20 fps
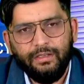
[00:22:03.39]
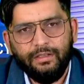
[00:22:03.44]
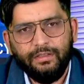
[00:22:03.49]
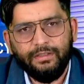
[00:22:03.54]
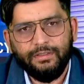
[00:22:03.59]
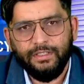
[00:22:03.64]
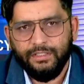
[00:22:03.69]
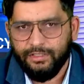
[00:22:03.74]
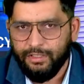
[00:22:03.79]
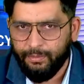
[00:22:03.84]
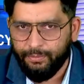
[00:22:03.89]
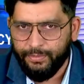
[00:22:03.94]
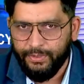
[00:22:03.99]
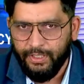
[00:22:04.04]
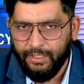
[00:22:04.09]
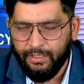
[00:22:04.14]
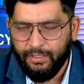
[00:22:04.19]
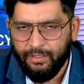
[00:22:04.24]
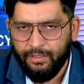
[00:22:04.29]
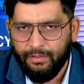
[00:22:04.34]
the
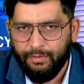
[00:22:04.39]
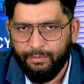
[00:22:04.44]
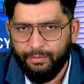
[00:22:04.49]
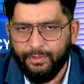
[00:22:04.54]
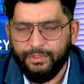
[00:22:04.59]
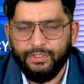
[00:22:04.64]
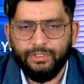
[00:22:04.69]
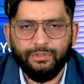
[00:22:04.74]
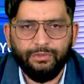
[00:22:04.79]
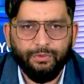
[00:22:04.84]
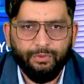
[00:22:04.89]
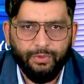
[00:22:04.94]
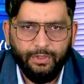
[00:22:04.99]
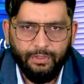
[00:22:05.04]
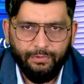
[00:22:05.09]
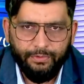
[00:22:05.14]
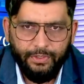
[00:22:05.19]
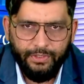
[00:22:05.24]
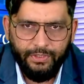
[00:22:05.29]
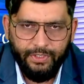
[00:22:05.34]
subject, which is one of
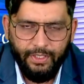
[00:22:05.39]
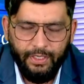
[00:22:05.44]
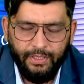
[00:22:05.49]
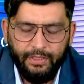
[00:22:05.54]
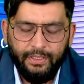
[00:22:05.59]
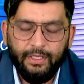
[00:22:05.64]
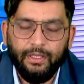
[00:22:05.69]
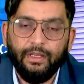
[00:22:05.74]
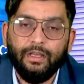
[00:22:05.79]
the strength,